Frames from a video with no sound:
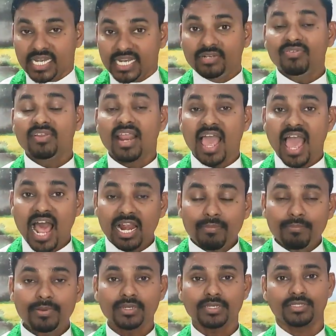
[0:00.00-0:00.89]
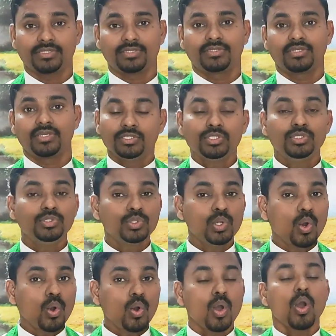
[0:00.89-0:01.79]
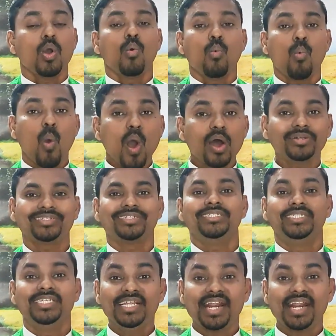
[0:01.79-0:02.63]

it will help us to know what